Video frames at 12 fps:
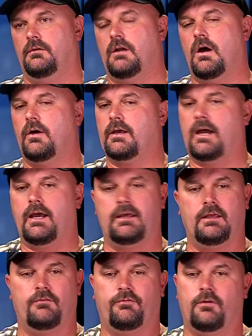No, a guy
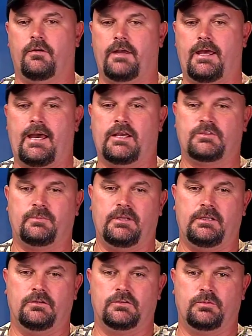in Florida asked me,
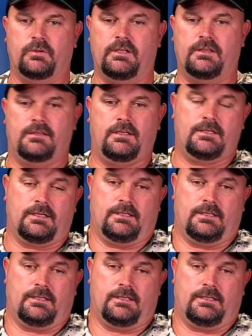he goes, "What do you think?"